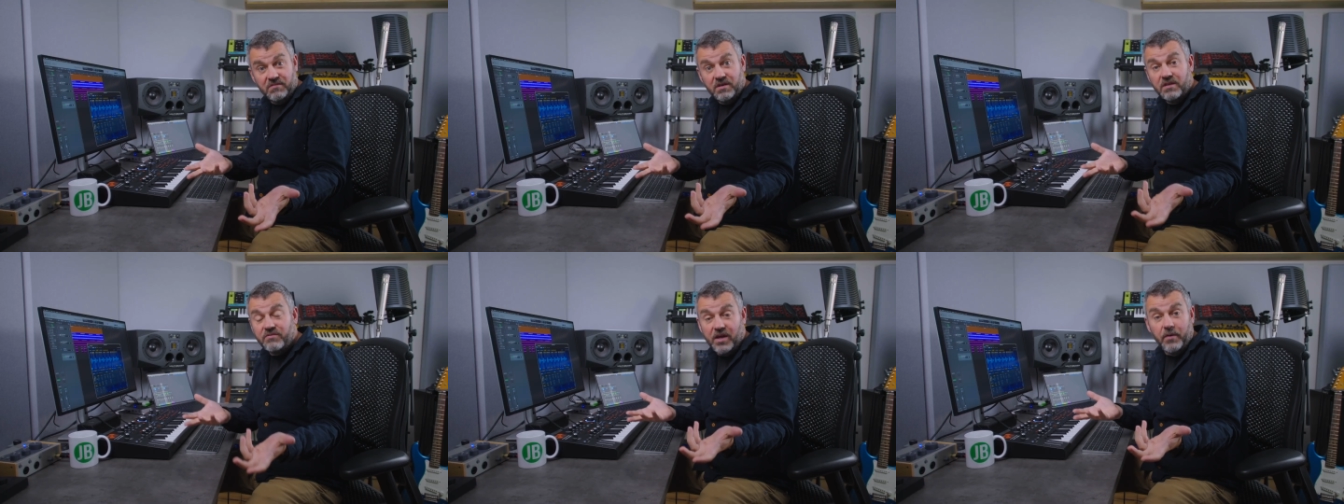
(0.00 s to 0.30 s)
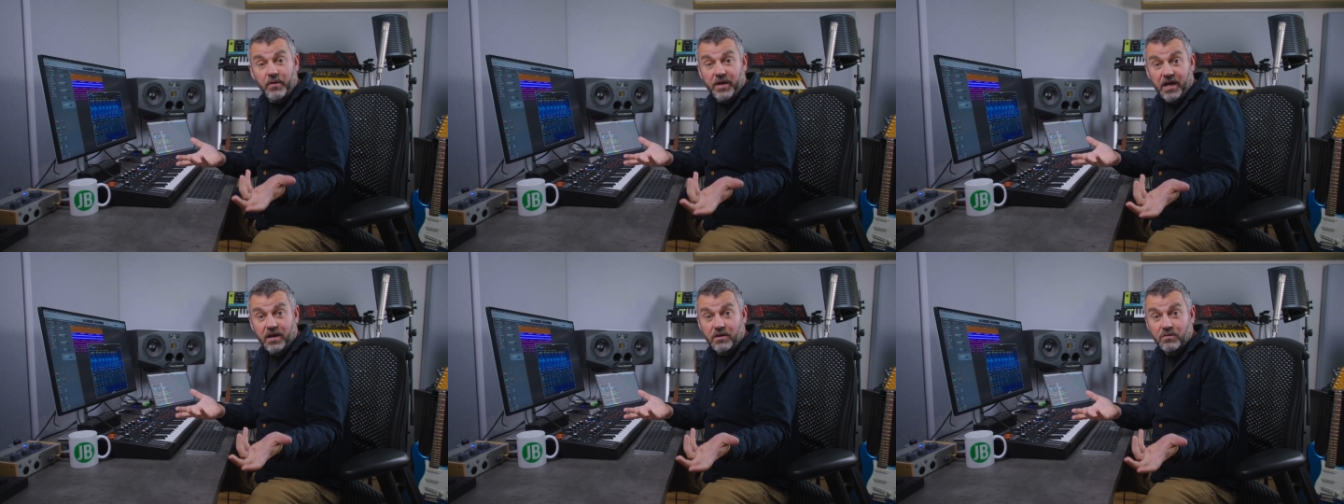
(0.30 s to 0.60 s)
there
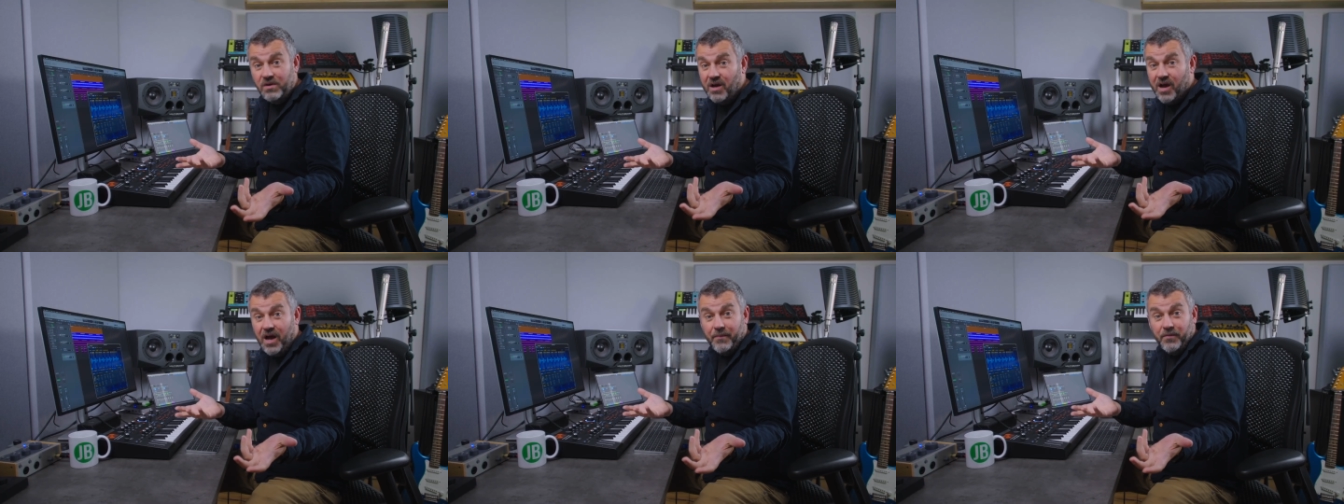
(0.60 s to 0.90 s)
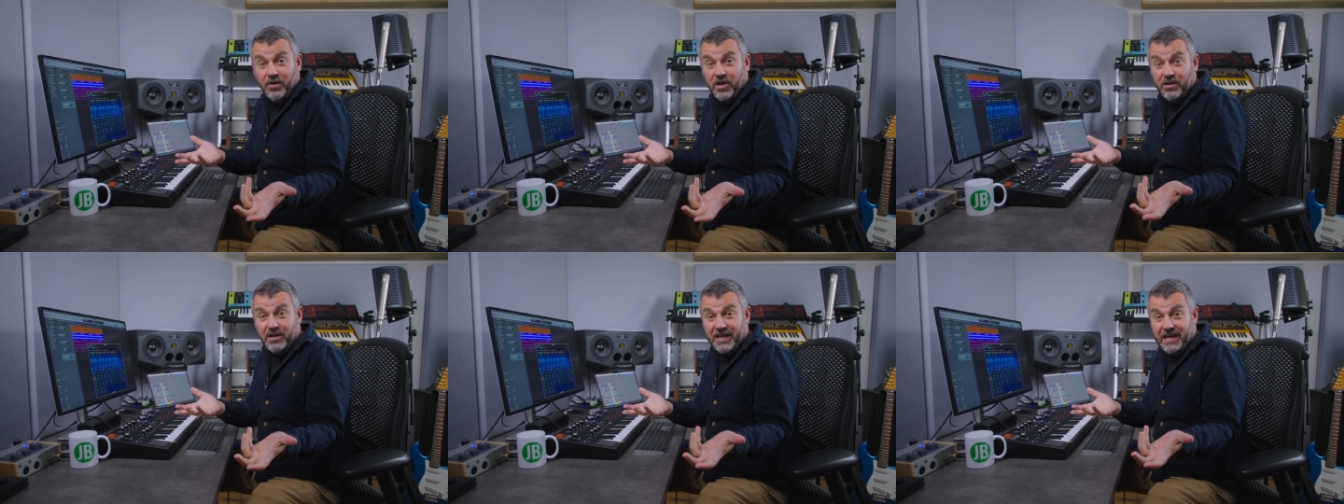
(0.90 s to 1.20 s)
we go.
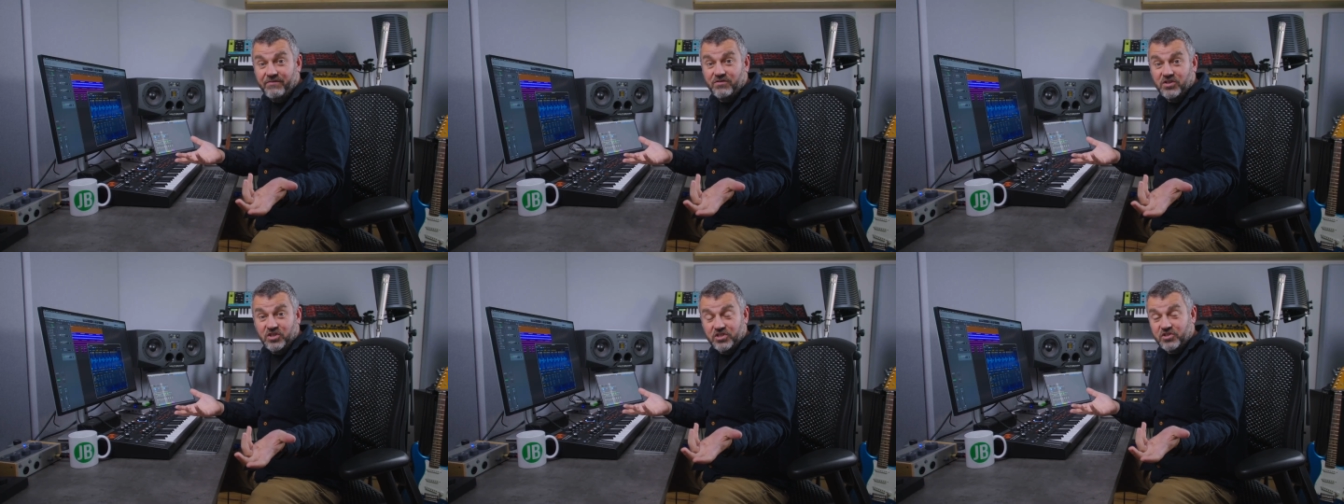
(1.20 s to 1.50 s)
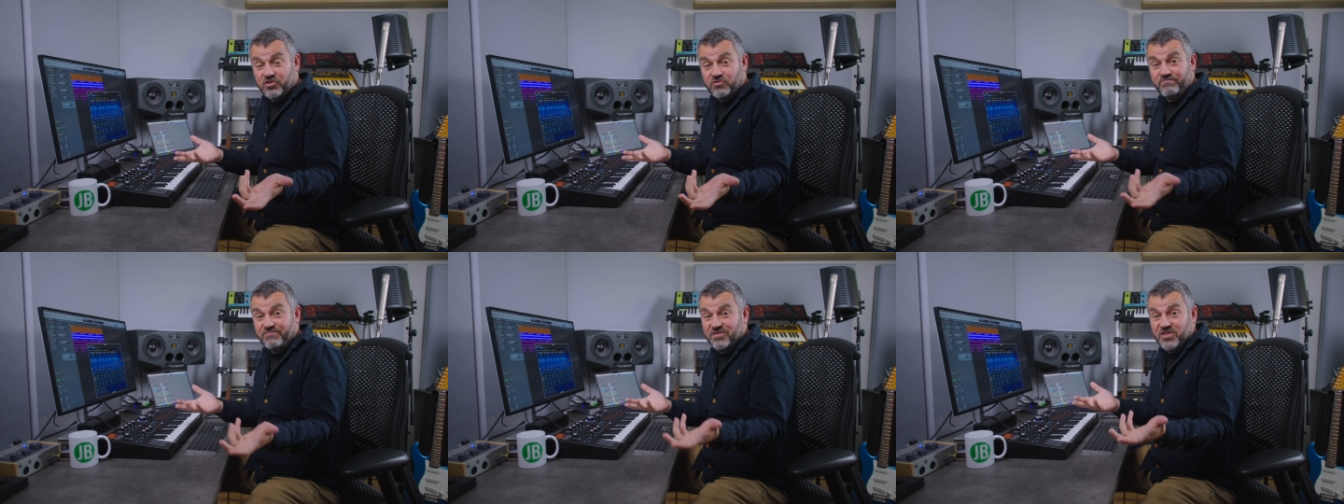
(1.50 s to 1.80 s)
I'm going to even
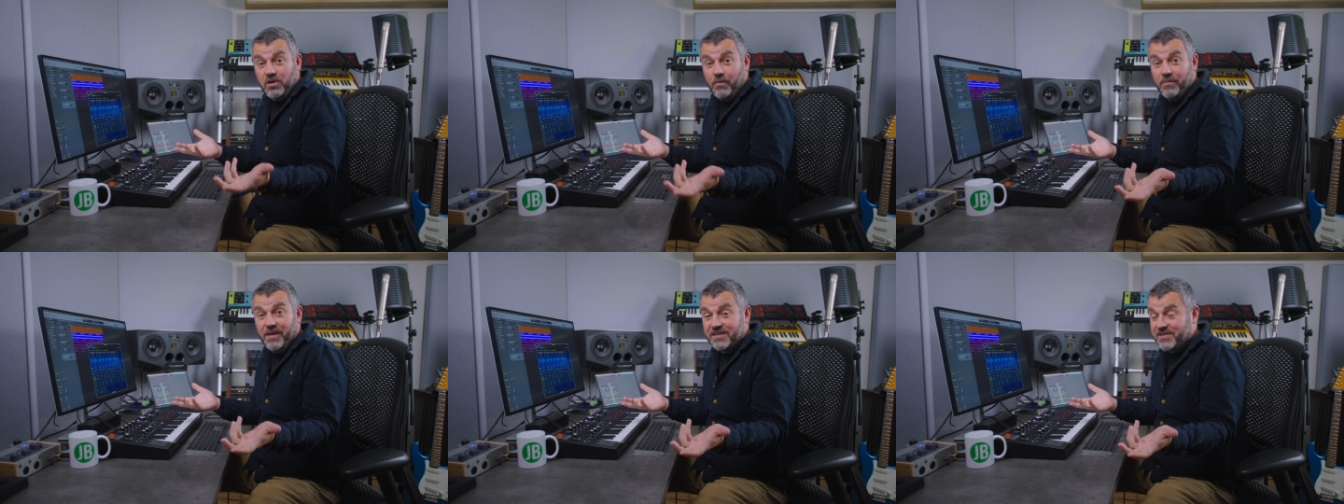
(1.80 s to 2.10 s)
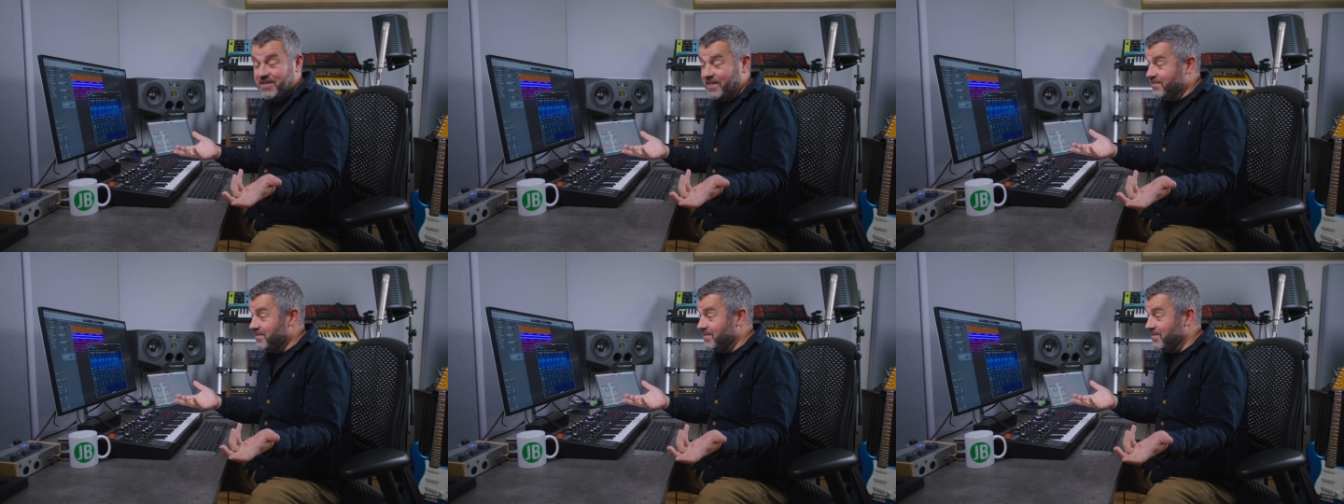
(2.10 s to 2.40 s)
just stop that
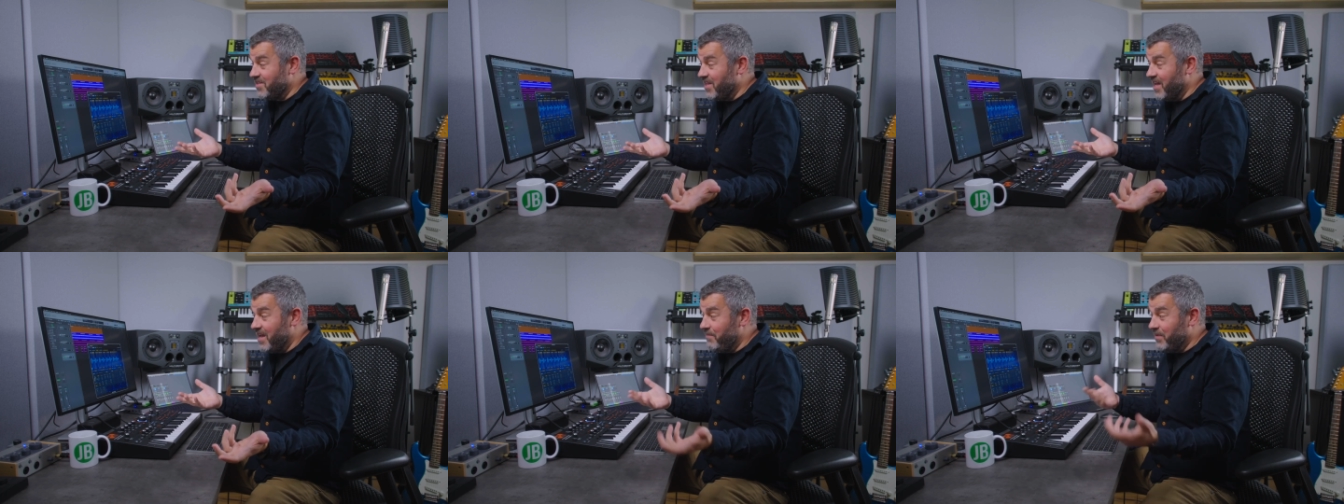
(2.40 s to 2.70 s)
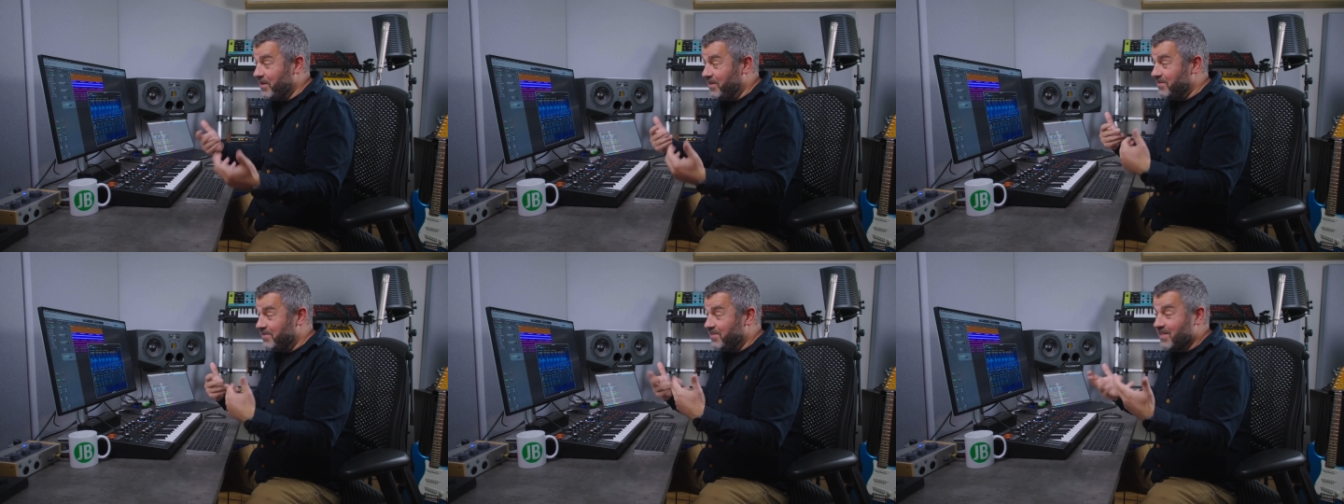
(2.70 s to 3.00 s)
sentence there
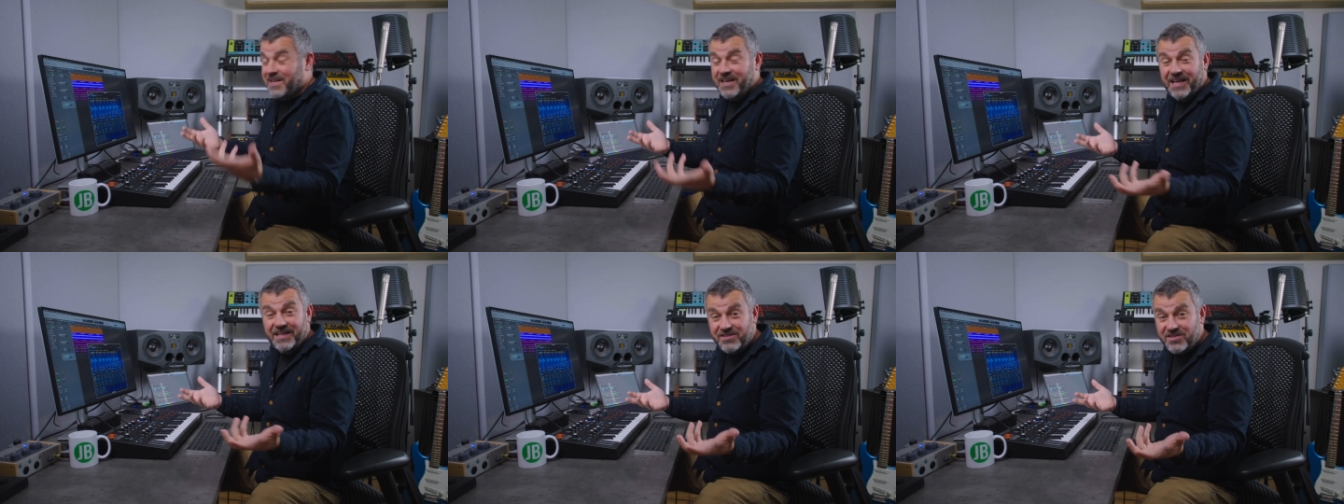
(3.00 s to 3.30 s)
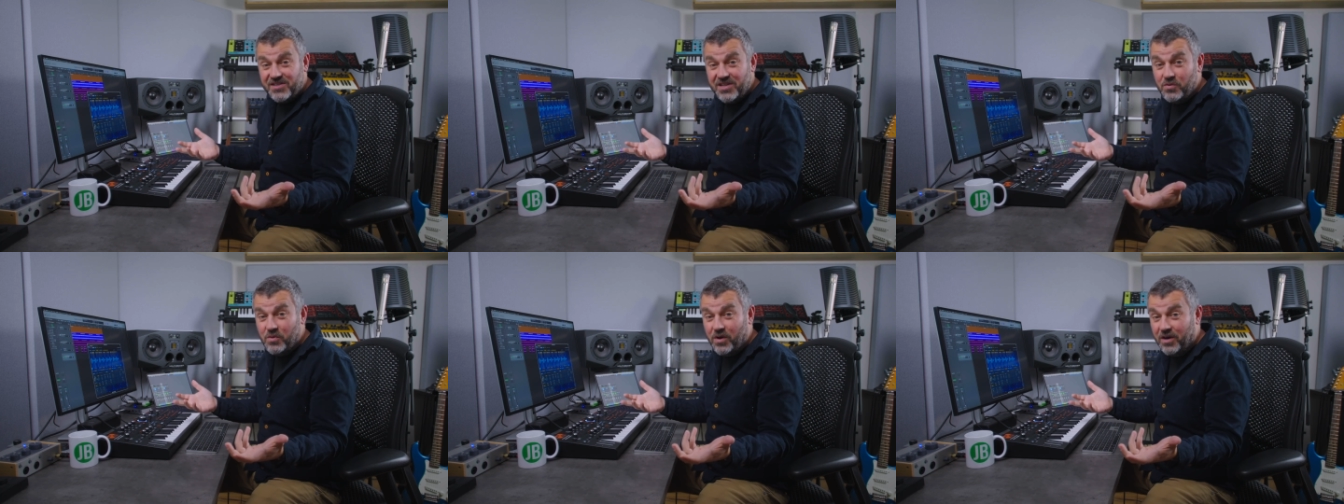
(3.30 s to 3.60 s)
because it's
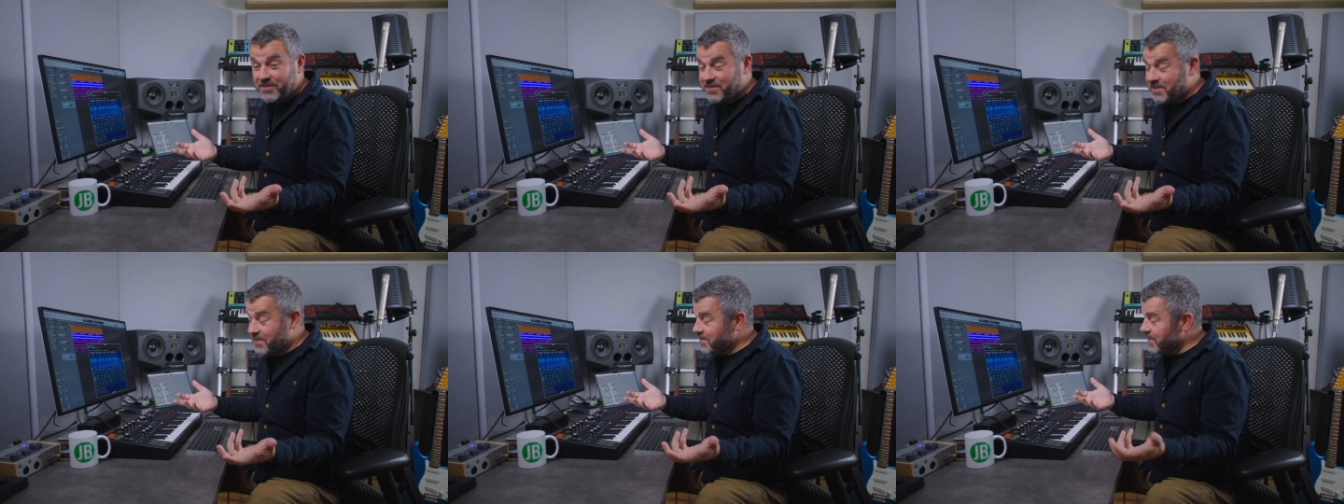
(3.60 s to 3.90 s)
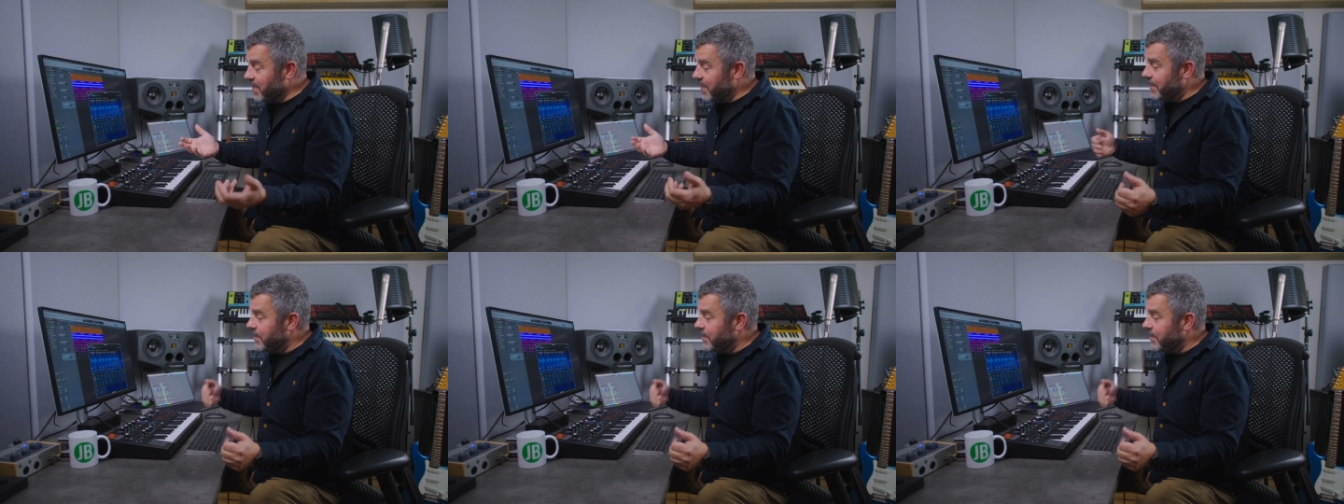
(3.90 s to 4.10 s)
too hard to say.